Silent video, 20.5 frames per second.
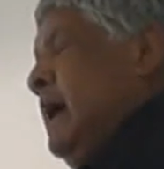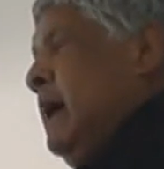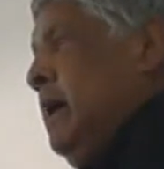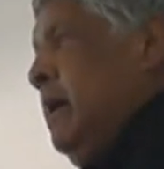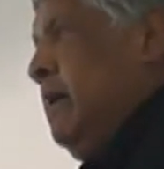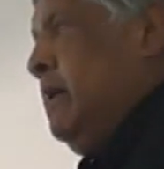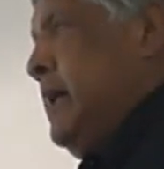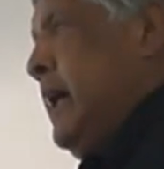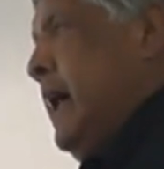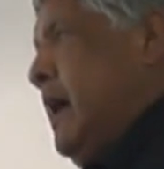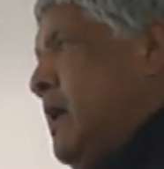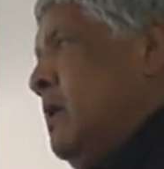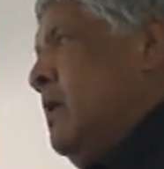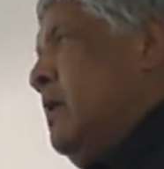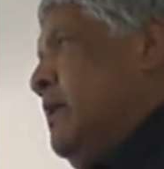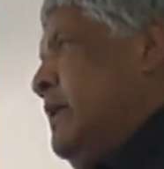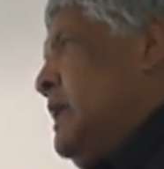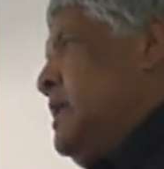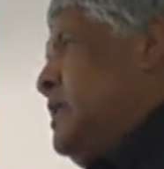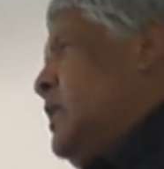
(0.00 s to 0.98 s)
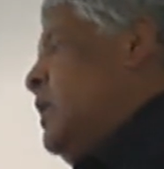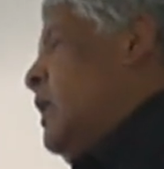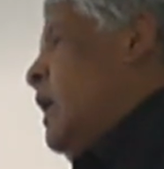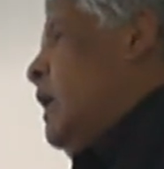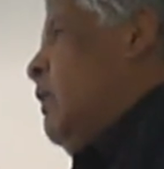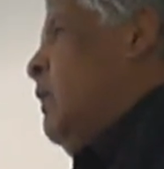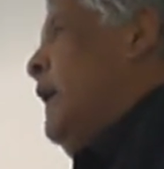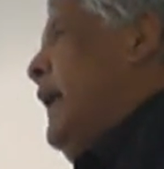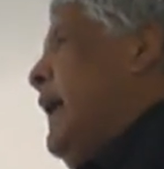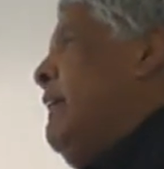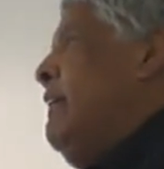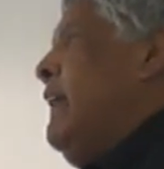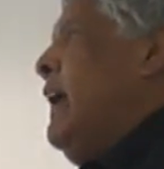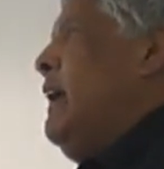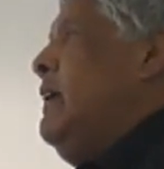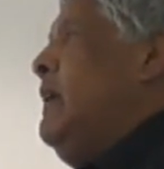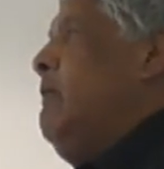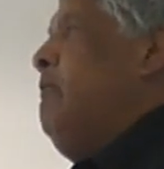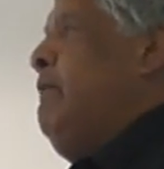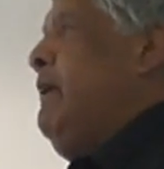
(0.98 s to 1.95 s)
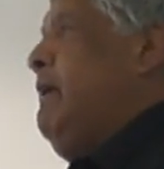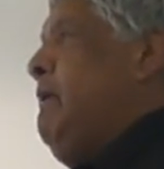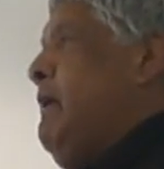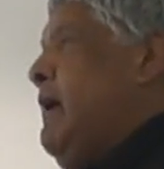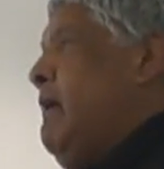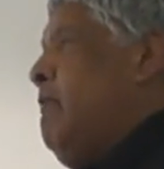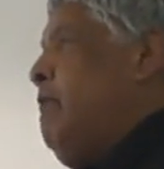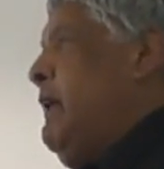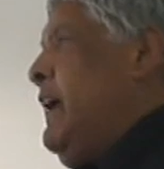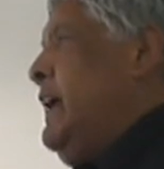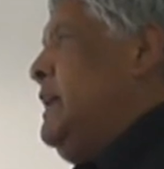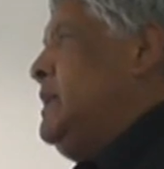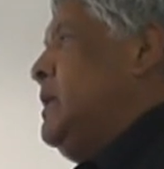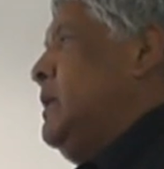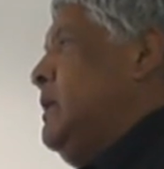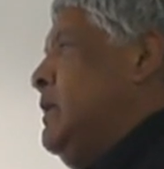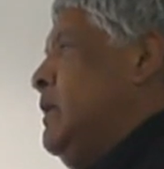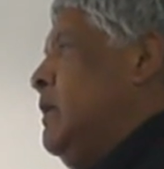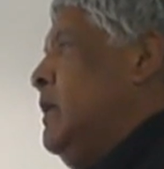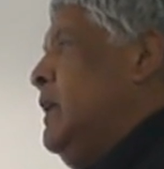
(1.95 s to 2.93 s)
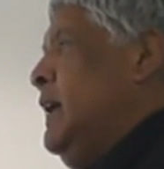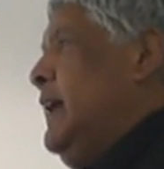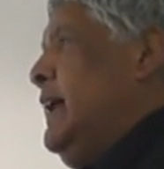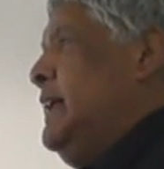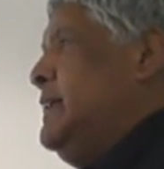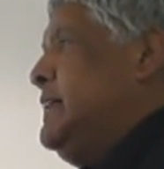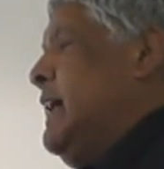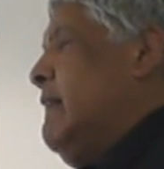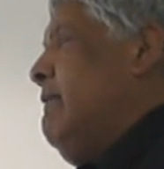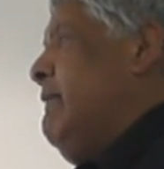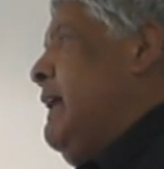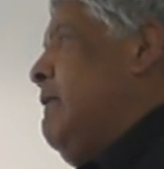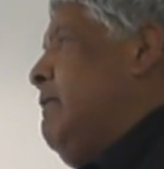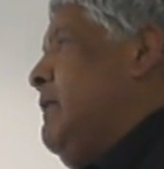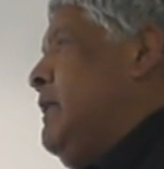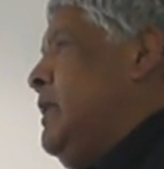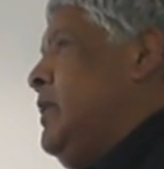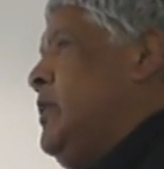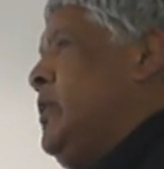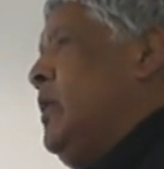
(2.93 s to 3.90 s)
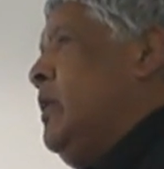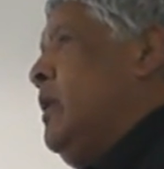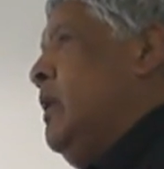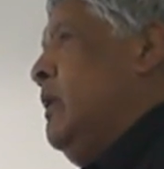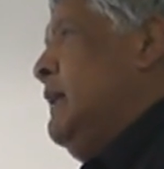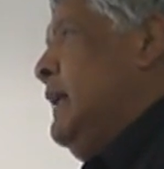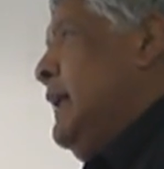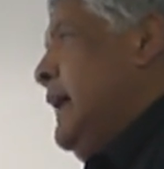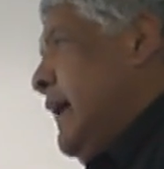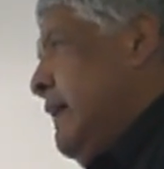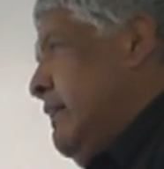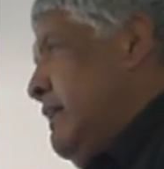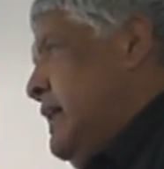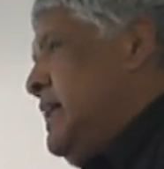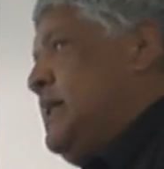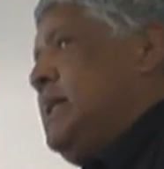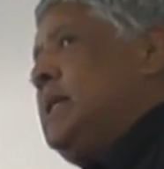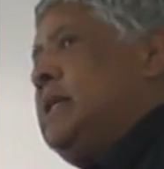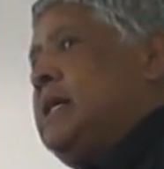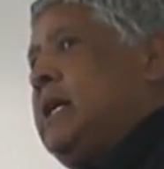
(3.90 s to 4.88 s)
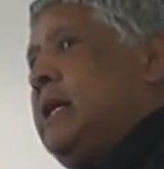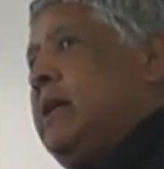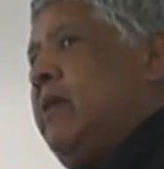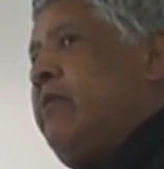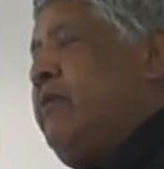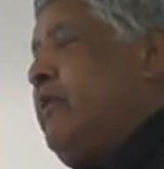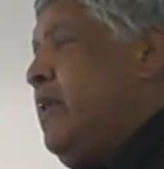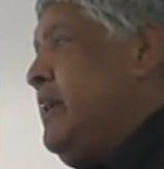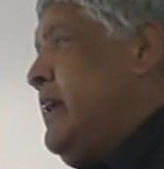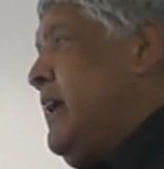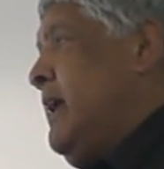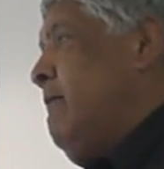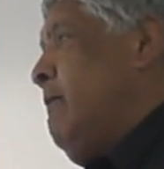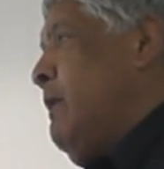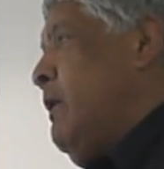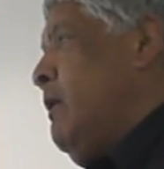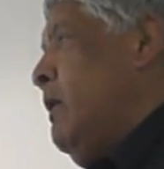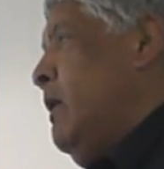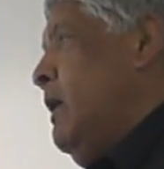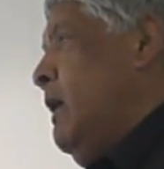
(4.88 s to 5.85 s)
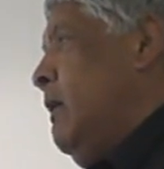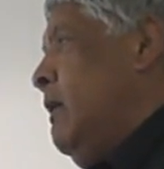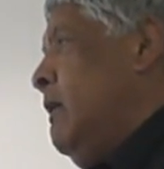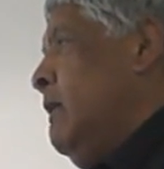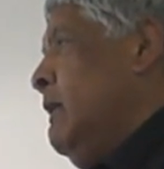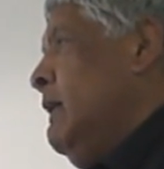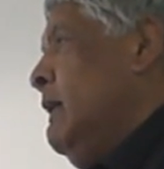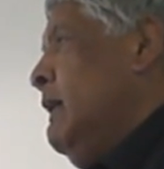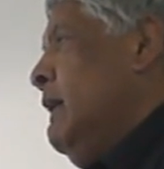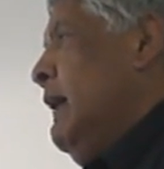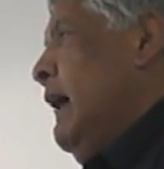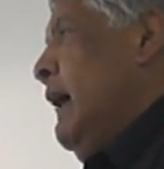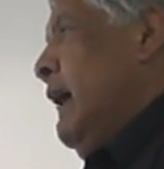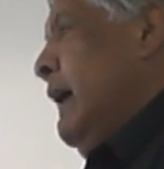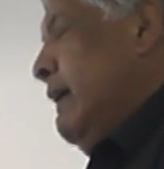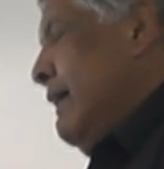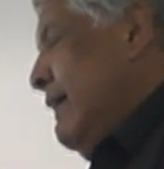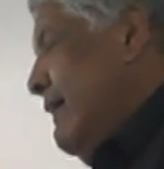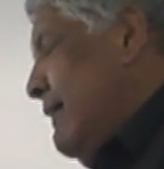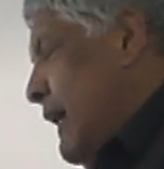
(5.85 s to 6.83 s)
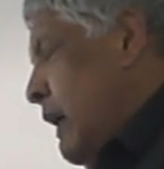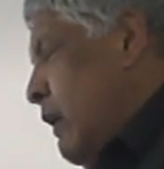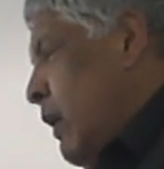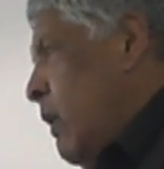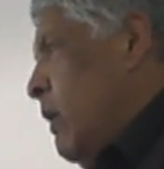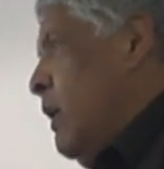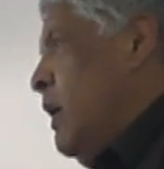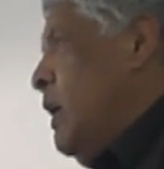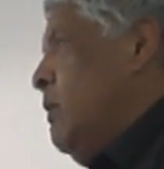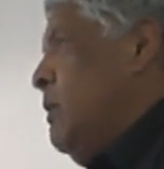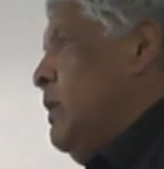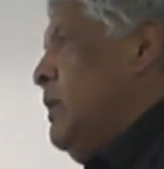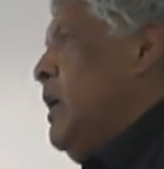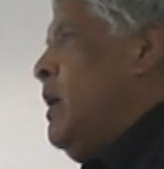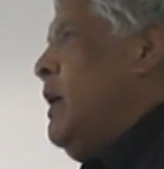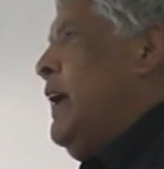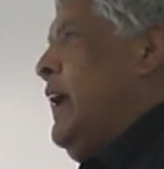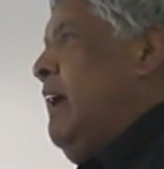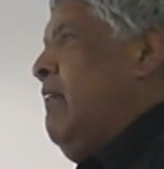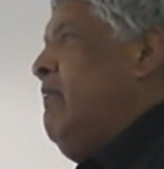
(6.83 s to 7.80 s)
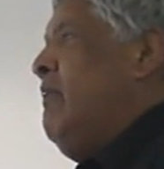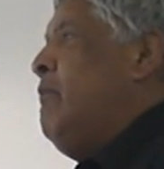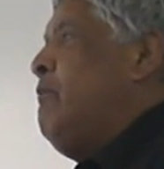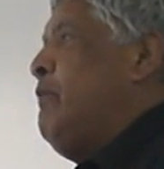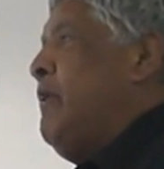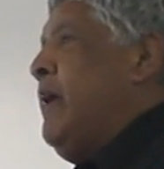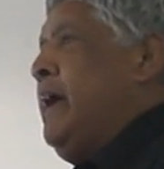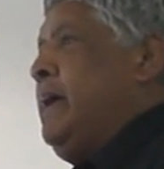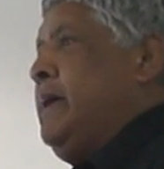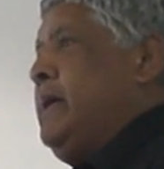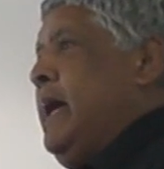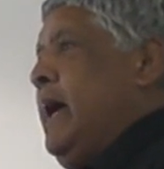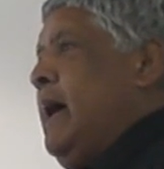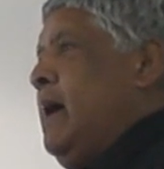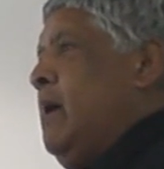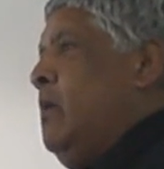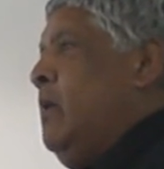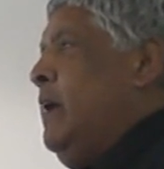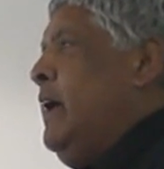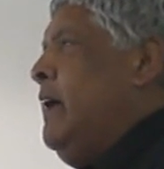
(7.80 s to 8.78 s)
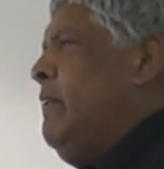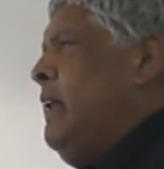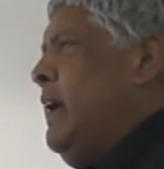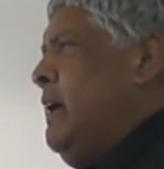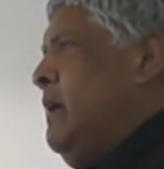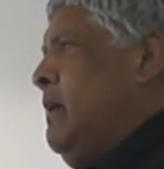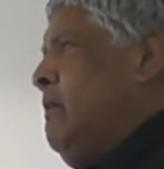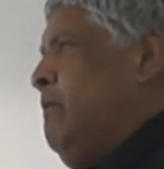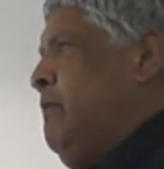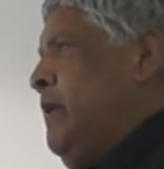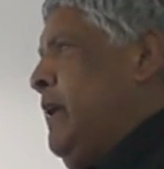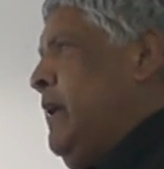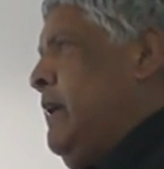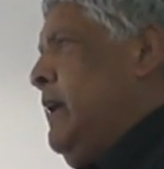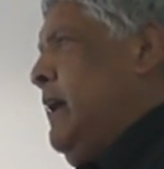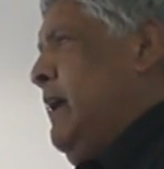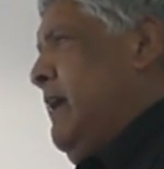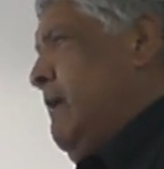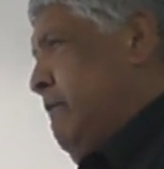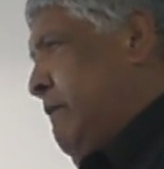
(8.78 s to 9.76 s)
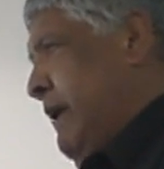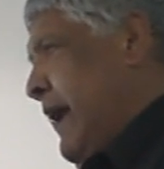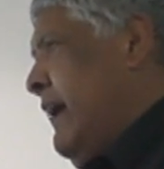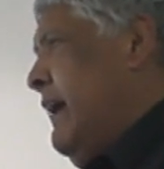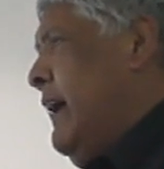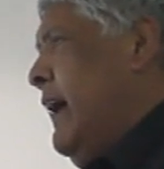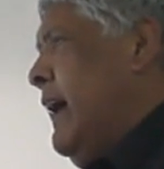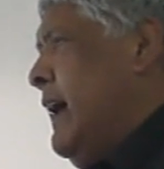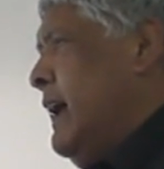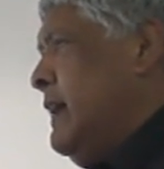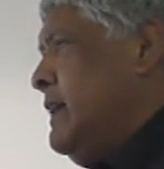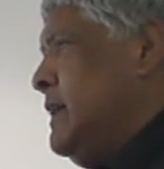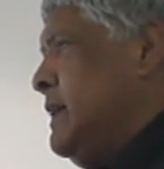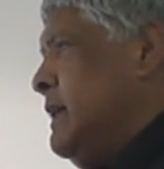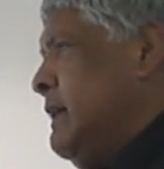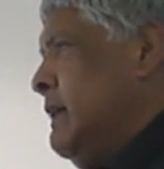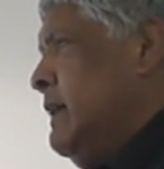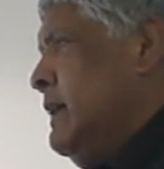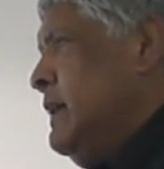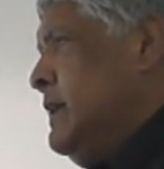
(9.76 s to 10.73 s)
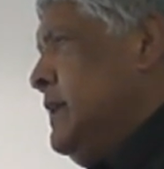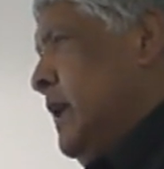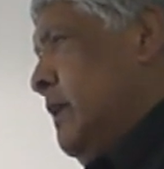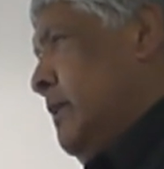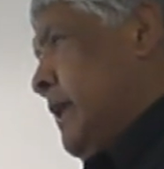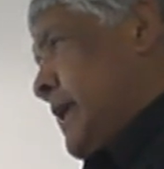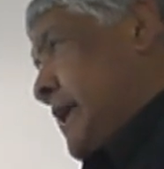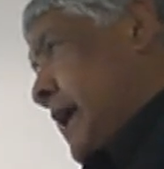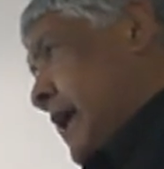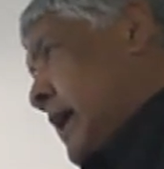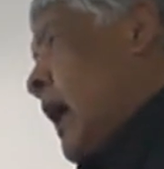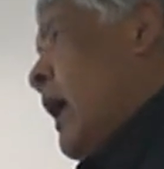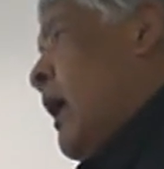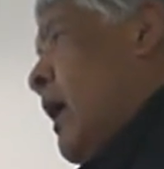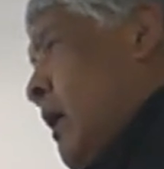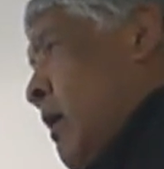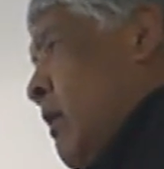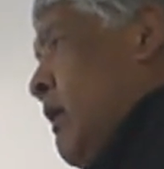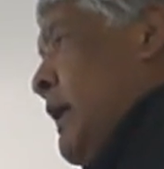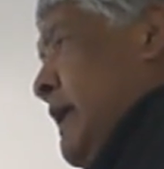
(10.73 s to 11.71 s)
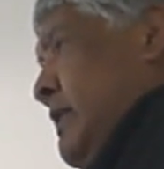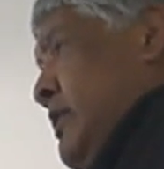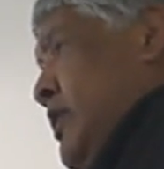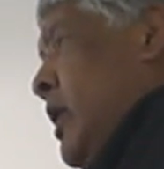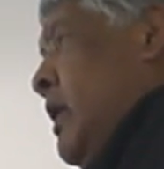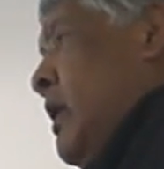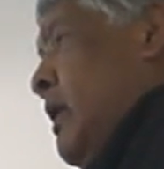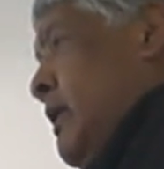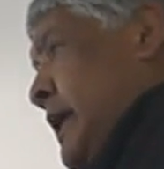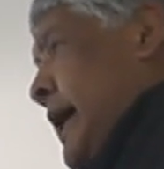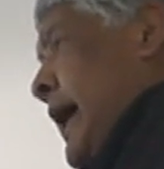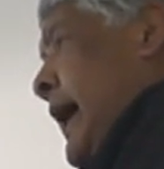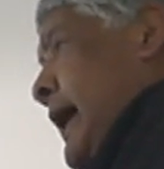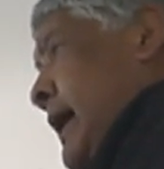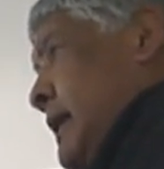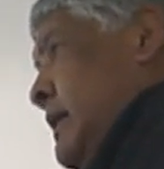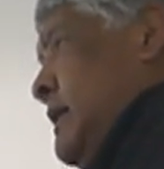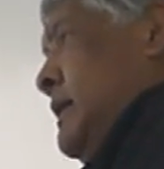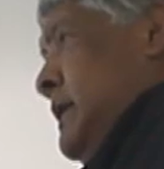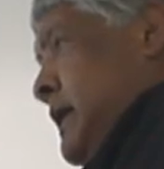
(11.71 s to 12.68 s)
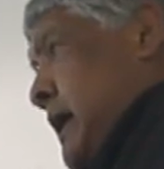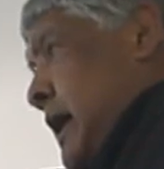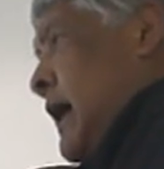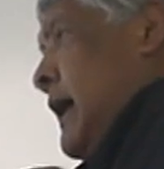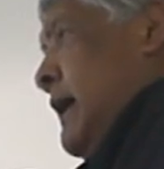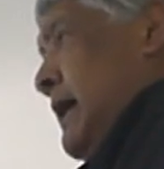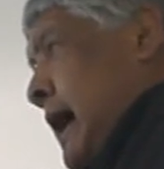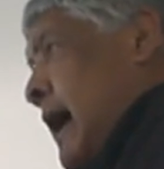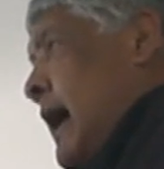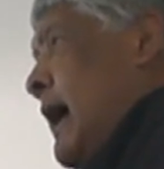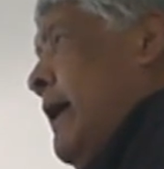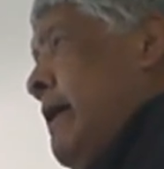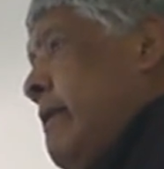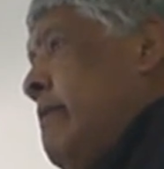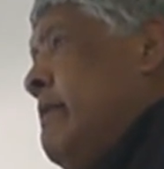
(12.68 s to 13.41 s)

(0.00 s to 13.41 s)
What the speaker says: you take all this oil, where are they going to place all the oil that's coming up on the shore? And this is a different type of oil. The oil will not ever break down. Where are they going to put it? In our backyards? Shall we dig a hole in John Key's garden?